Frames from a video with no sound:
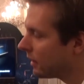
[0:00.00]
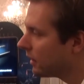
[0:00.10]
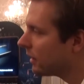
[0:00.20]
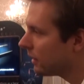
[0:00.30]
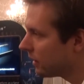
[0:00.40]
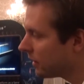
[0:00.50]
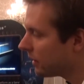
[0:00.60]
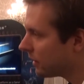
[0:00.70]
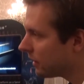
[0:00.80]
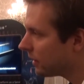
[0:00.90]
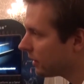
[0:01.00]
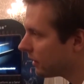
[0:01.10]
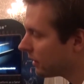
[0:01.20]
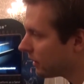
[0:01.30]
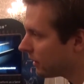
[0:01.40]

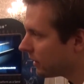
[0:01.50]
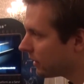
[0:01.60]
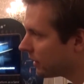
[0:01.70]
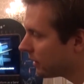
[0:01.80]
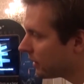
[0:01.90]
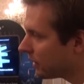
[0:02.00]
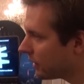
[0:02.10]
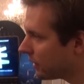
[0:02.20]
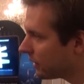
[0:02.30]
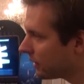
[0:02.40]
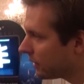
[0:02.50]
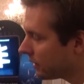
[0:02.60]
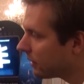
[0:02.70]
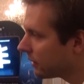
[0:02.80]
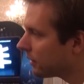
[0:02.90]

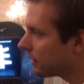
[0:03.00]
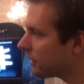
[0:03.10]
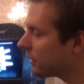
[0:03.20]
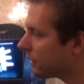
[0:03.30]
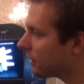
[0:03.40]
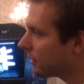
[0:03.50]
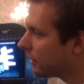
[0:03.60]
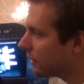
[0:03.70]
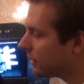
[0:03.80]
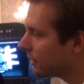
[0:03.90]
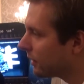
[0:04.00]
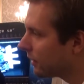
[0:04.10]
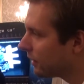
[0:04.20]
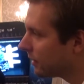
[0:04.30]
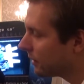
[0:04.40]

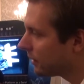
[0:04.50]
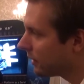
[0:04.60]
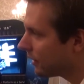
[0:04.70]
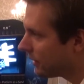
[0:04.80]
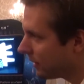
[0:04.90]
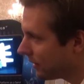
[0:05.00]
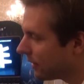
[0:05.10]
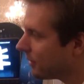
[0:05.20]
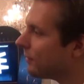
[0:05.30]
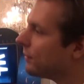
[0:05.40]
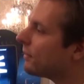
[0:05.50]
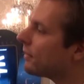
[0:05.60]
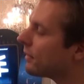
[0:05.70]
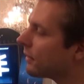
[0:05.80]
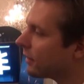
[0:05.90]

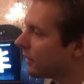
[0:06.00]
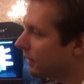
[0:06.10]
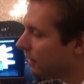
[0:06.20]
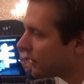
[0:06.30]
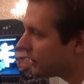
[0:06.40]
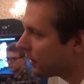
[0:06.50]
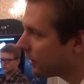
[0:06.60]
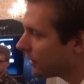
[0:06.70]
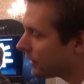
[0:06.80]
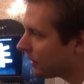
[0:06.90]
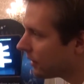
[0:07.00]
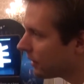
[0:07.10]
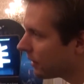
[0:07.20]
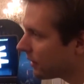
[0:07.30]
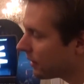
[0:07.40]
The person shown says nothing.